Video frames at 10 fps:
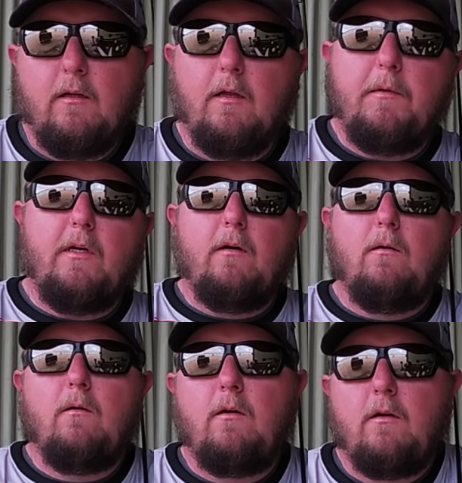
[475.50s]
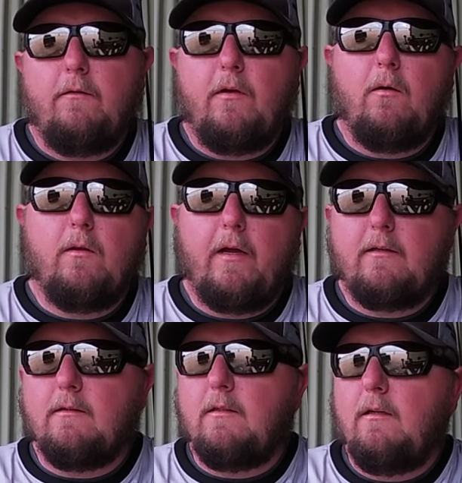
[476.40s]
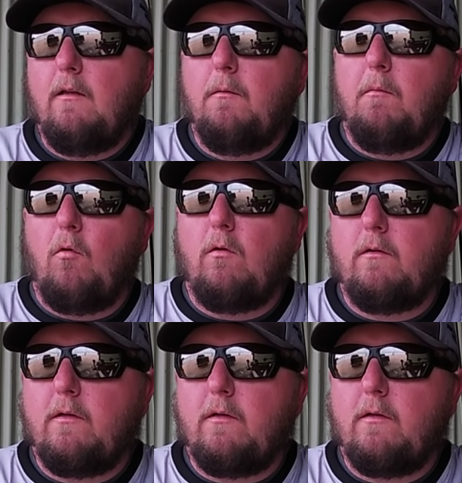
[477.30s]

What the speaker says: Let me know if y'all would like to see a little bit more